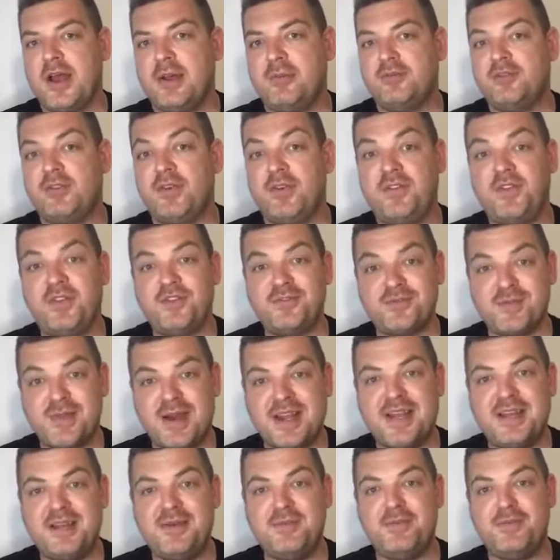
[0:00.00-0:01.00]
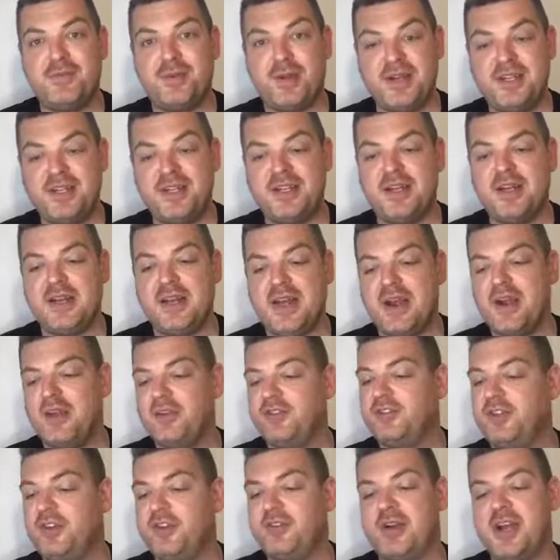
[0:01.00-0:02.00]
So if this money printing and
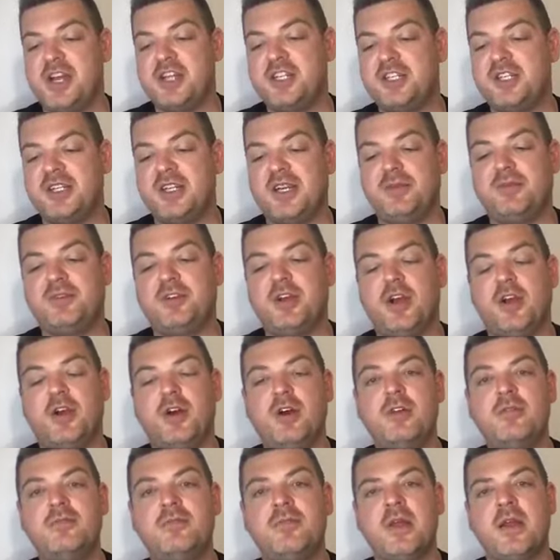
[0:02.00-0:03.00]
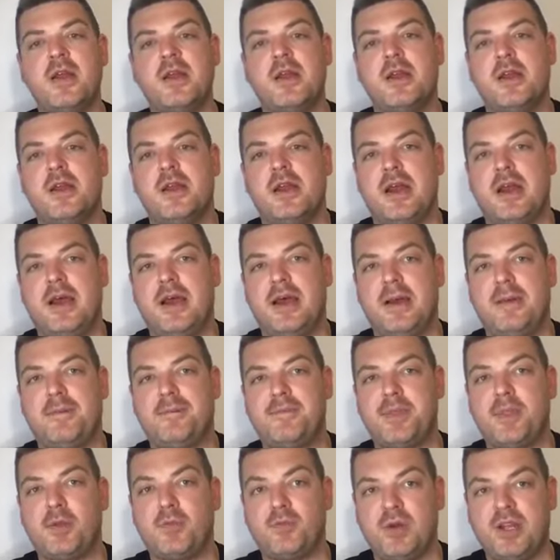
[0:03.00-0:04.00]
currency creation keeps going
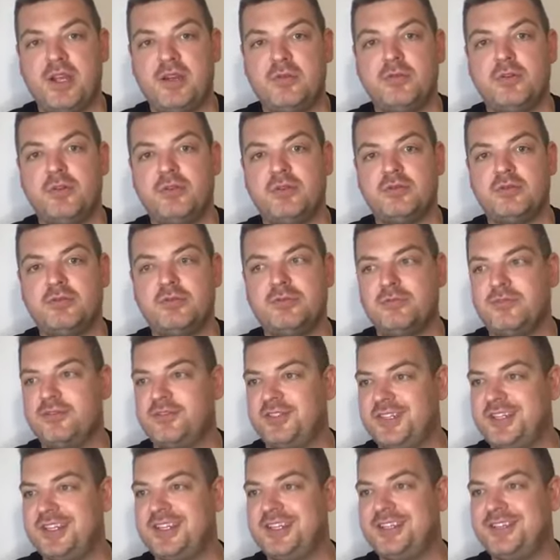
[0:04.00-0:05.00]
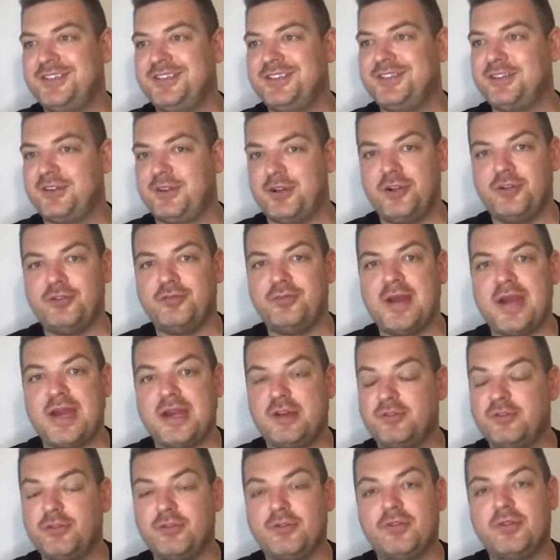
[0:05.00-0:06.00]
on, we will see those
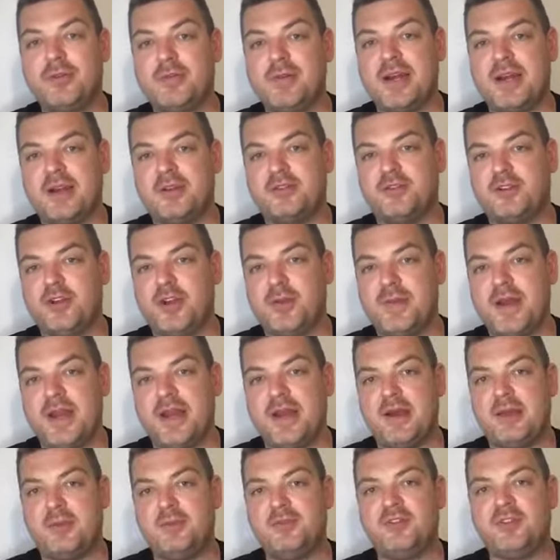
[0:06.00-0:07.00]
markets, all the markets, go back up.